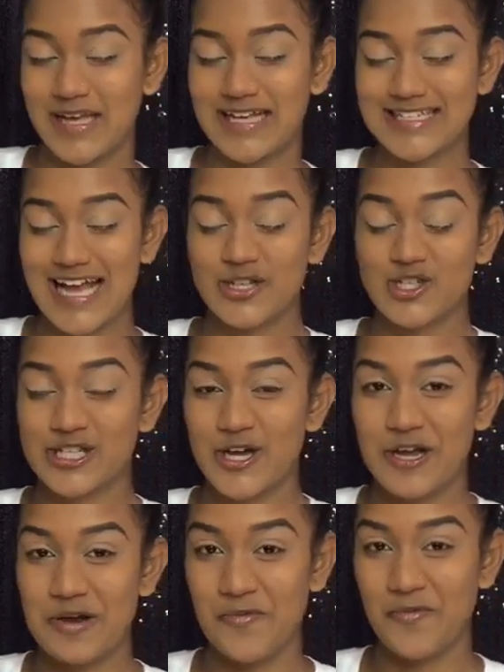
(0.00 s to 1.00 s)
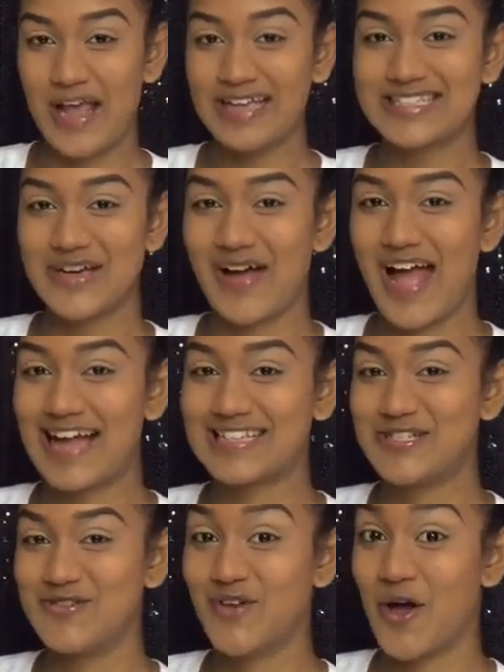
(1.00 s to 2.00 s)
because I just couldn't wait, so I had
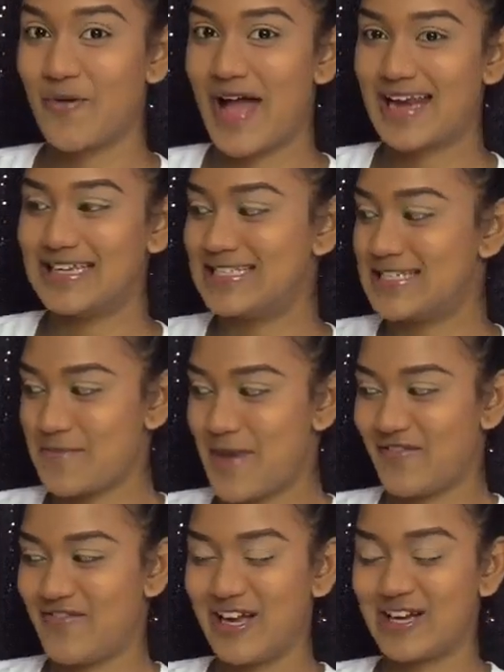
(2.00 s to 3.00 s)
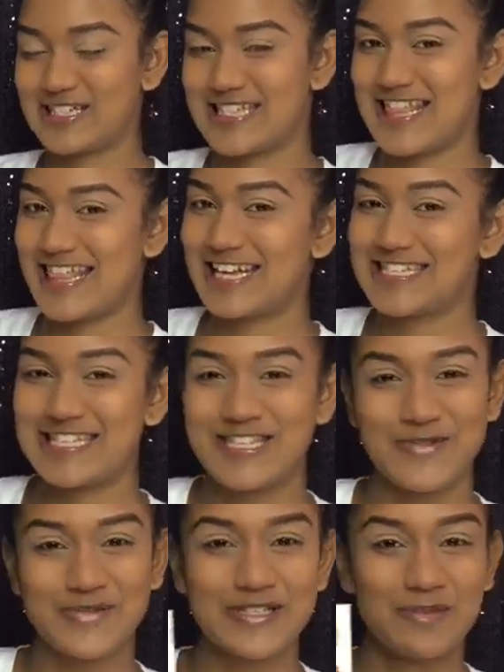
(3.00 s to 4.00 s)
to go ahead and dip my fingers in there to
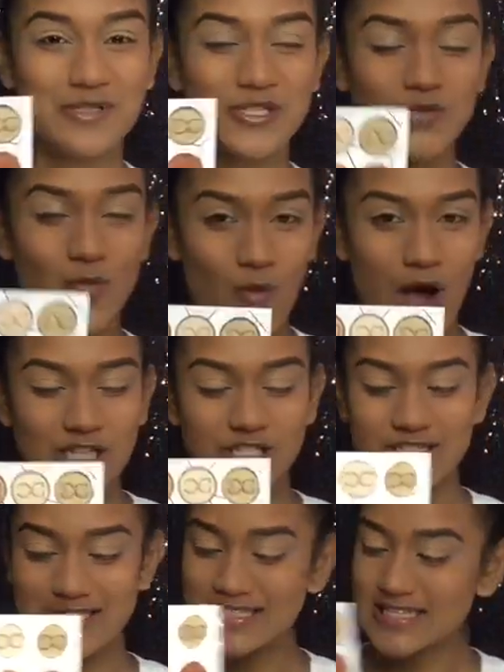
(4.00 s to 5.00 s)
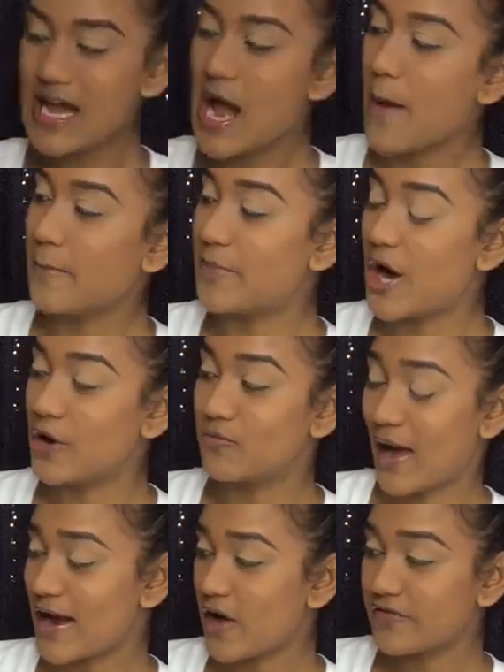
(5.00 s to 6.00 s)
do some swatches. But
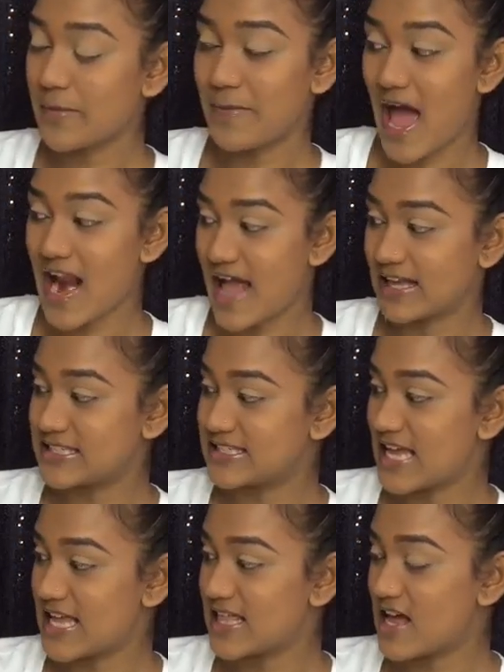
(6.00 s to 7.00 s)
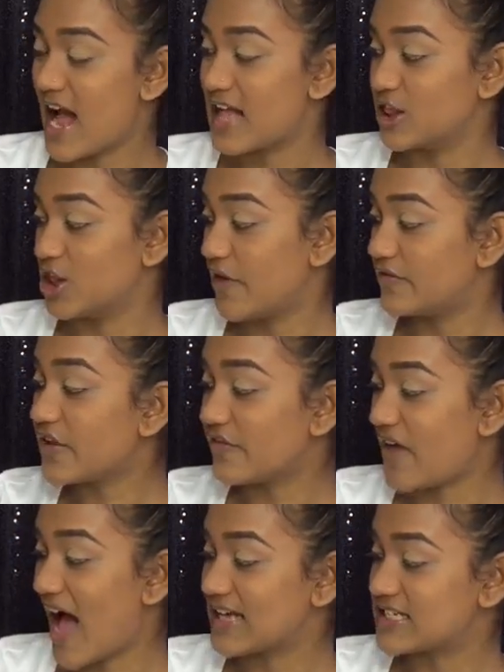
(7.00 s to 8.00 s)
right off the bat, I can say that I love the
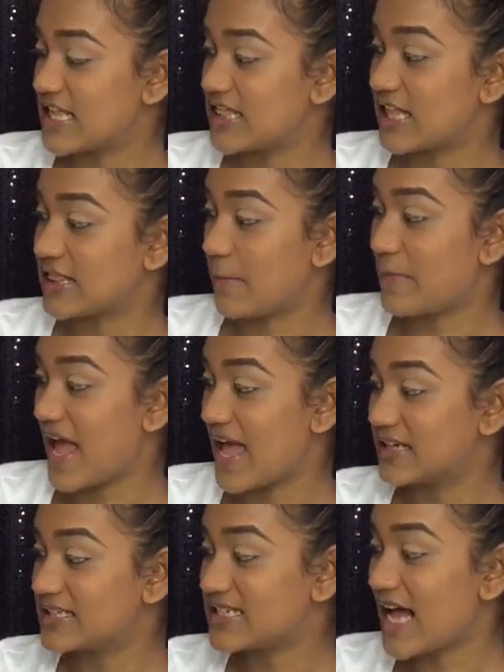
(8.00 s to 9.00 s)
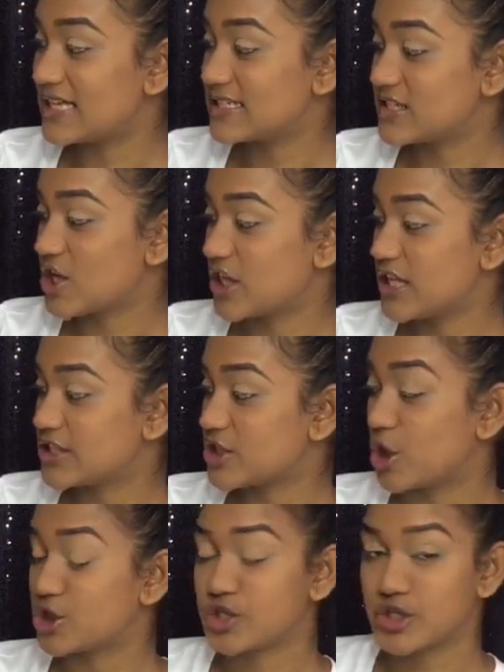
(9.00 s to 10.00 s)
fact that the pan sizes on this
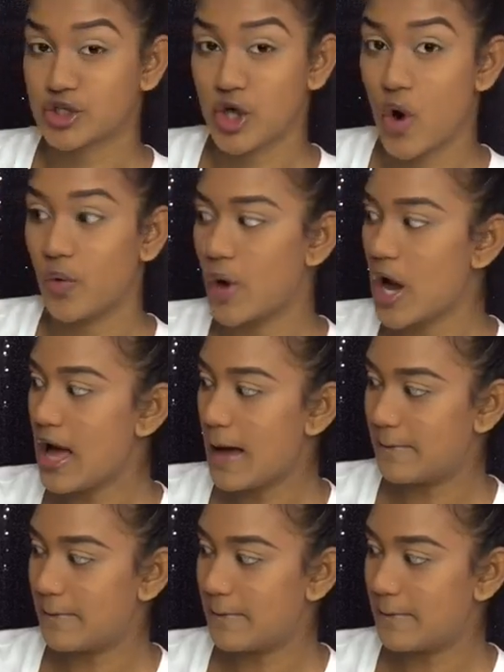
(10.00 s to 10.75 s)
are so